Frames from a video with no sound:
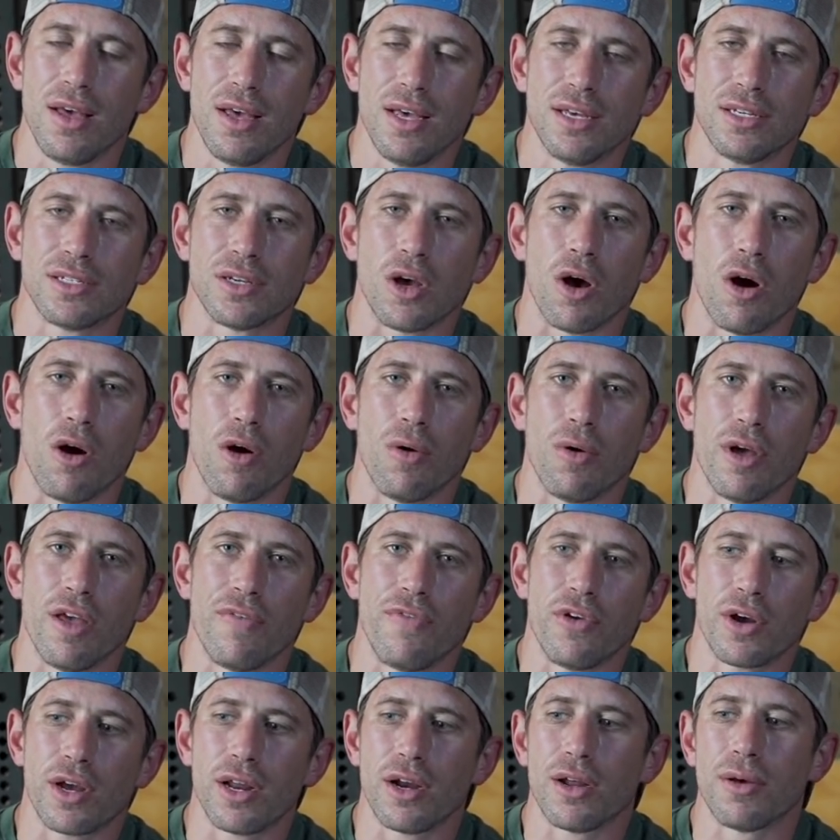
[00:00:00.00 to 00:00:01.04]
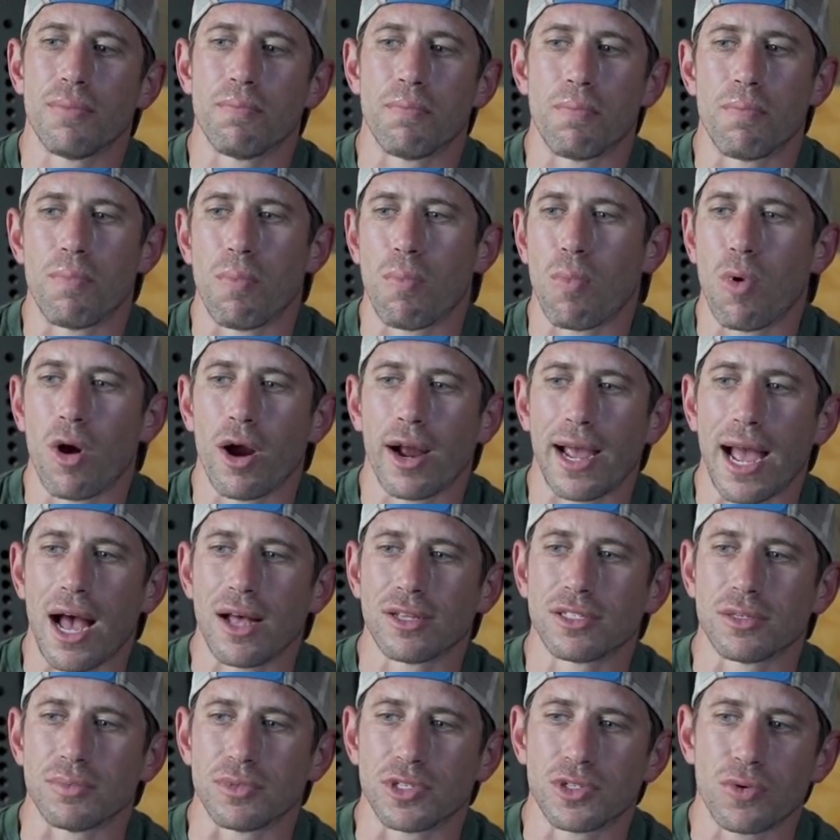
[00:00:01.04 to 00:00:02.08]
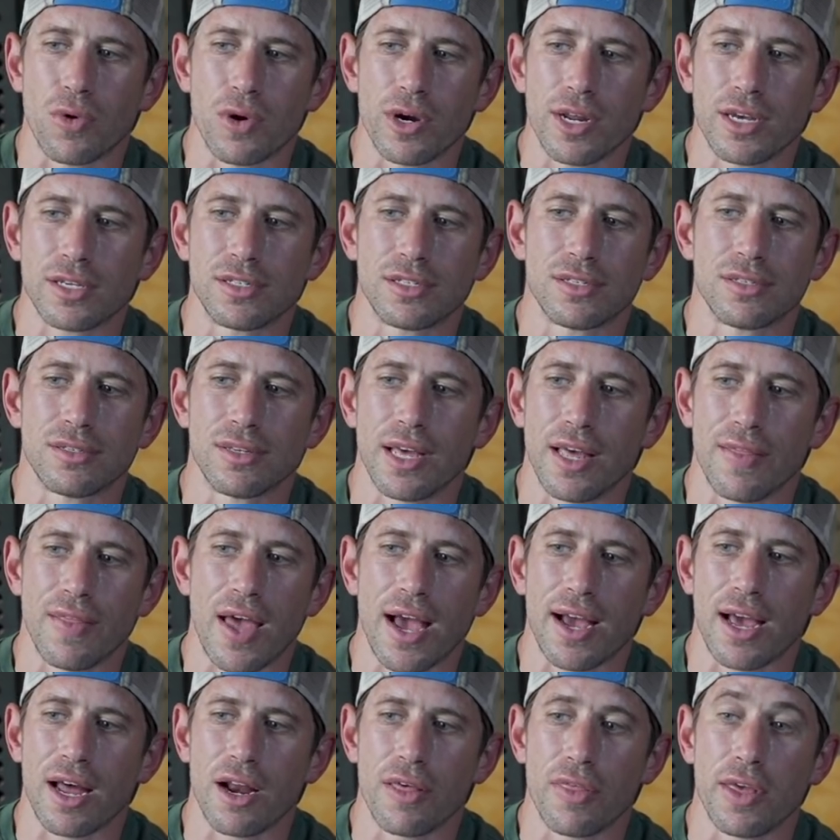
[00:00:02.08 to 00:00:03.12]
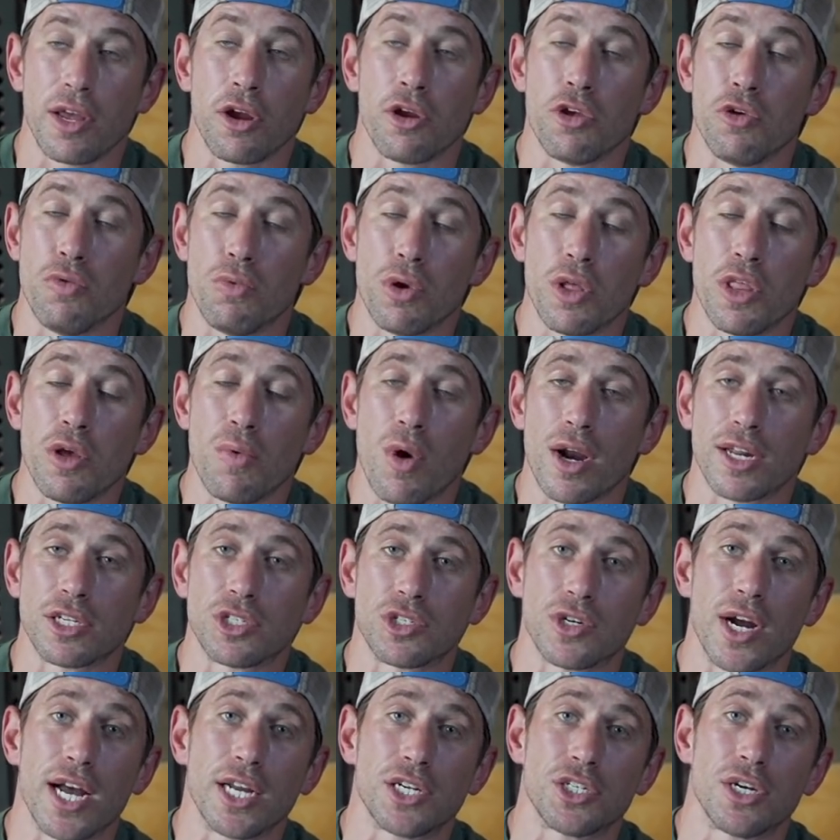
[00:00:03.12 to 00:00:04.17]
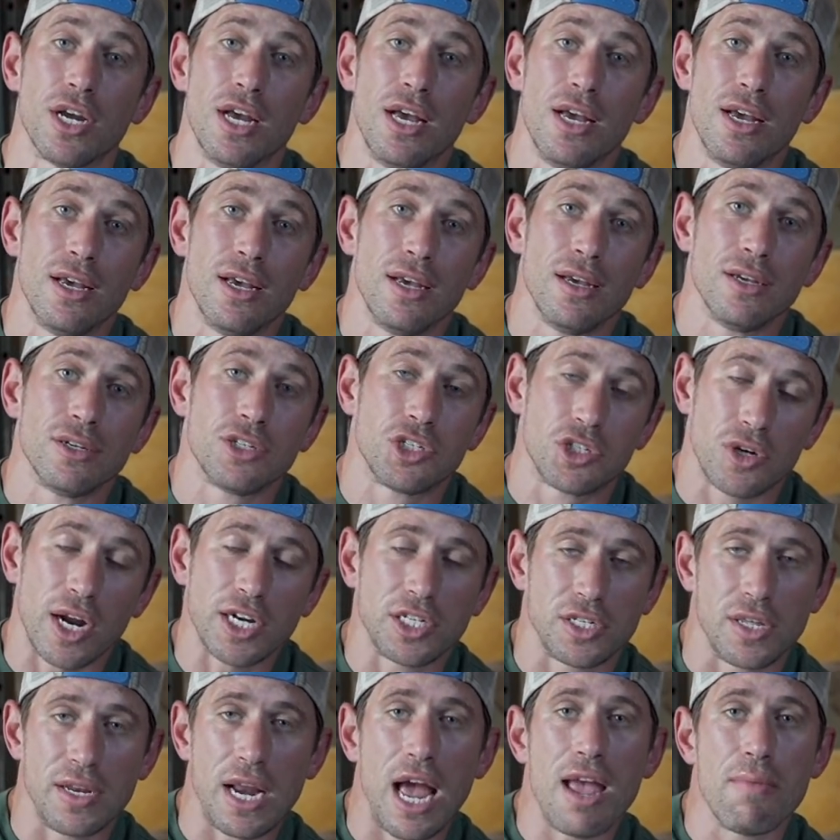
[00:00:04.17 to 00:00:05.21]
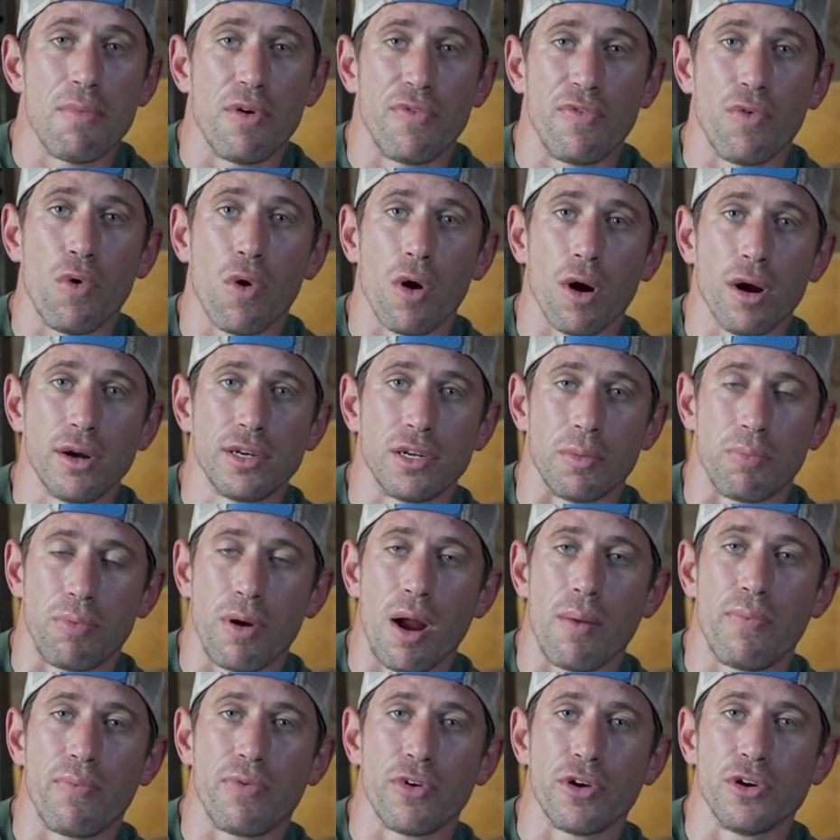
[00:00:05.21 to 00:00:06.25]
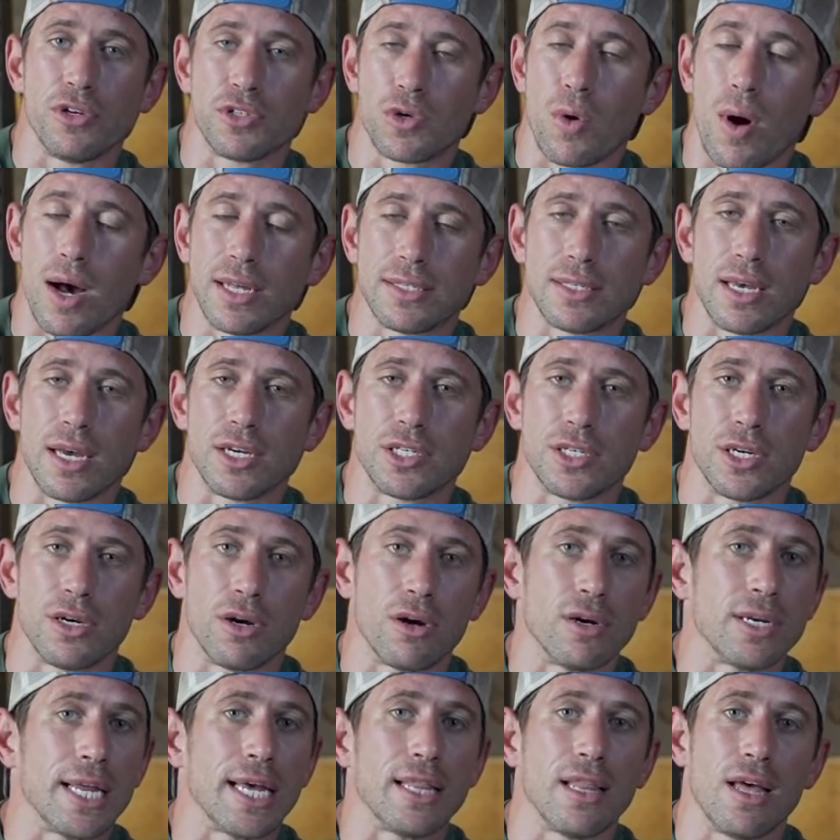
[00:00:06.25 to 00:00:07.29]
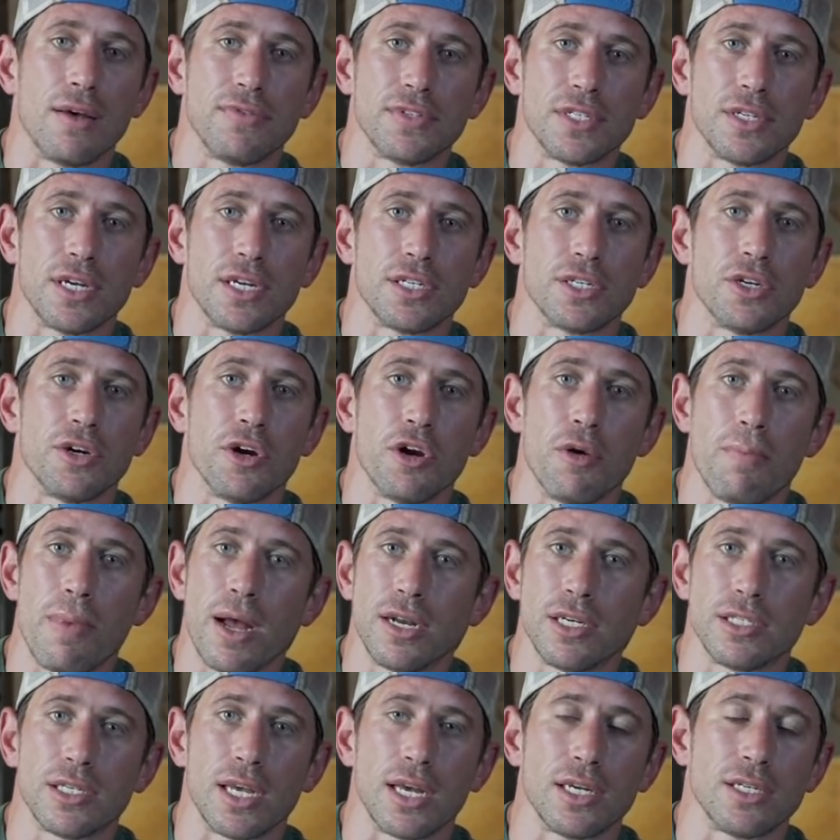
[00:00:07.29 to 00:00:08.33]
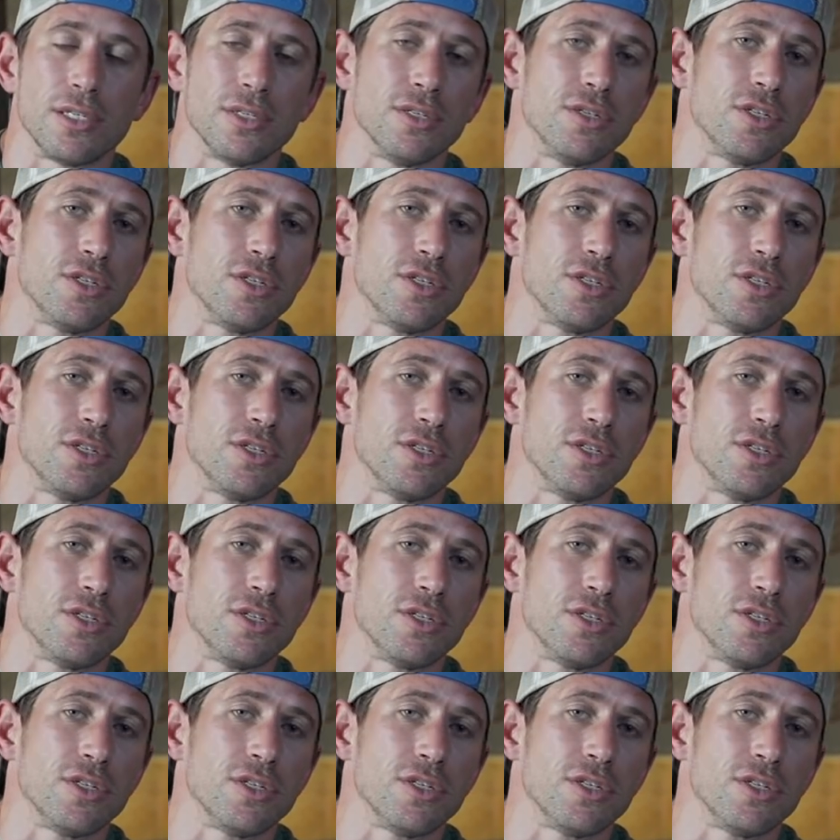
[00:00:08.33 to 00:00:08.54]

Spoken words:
So if you're gonna work out some soreness and that kind of thing, or you really wanna stretch, stretch the night before to prep for your squat session or deadlift session or your bench session.